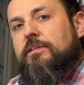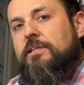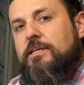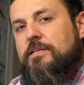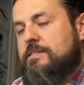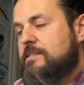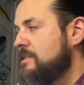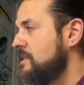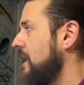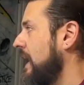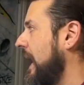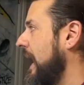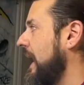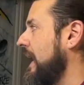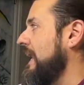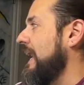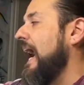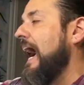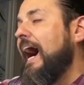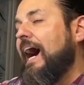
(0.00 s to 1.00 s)
this
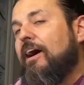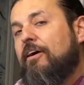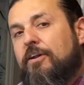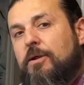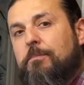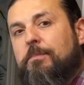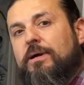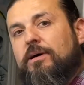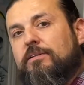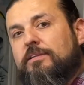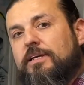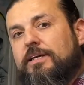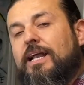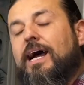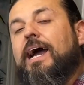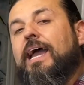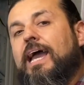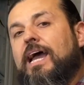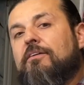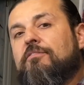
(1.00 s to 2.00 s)
and how to build it,
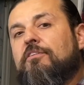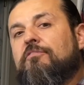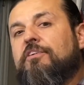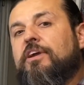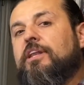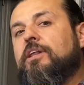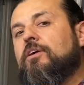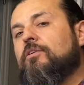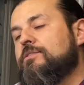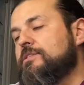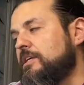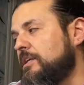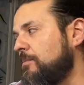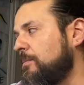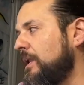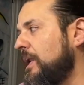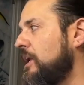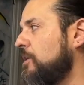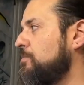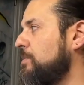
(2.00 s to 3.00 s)
I have a video. It's going to
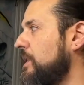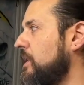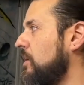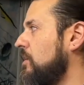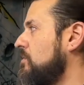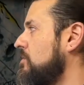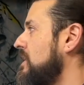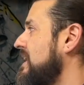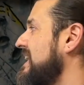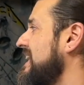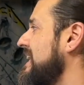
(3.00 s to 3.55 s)
be linked below.